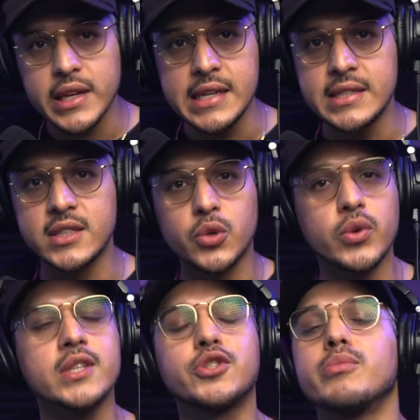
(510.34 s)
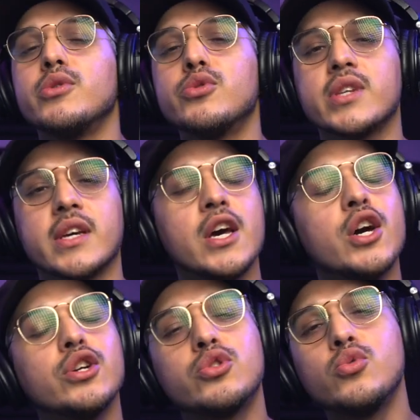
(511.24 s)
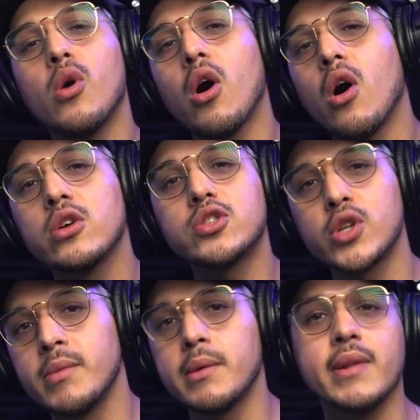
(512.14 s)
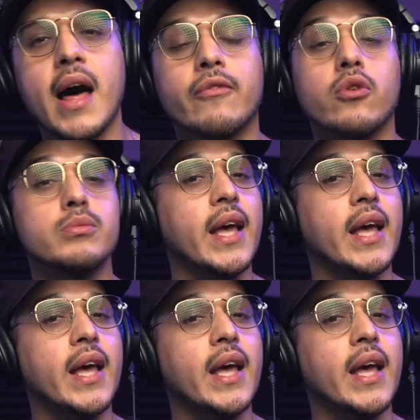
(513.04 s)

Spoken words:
easy to release your music to all streaming platforms